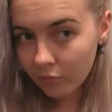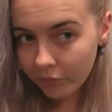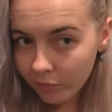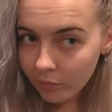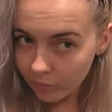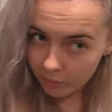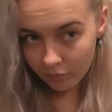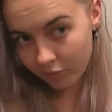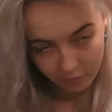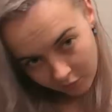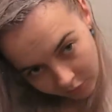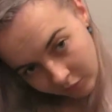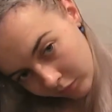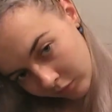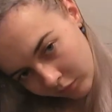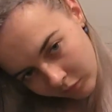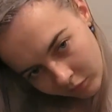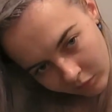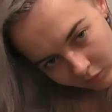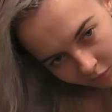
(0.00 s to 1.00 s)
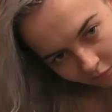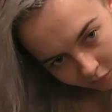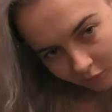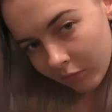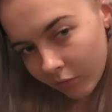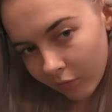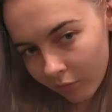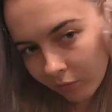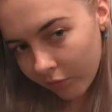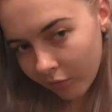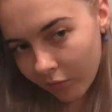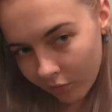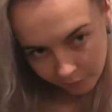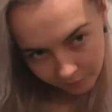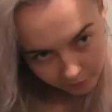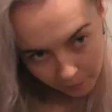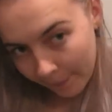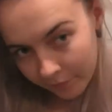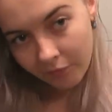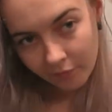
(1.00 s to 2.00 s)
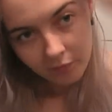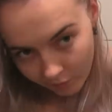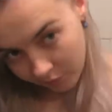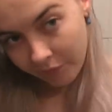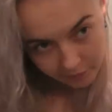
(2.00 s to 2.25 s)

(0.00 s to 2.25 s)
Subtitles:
for 25 minutes, probably about